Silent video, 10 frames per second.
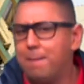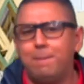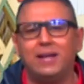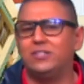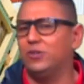
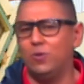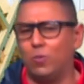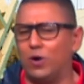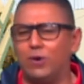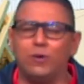But don't
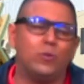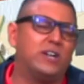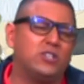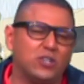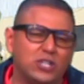worry,
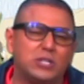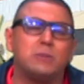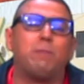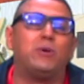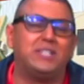we're
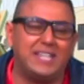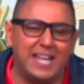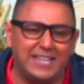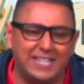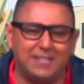just
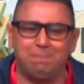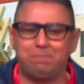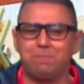pretending.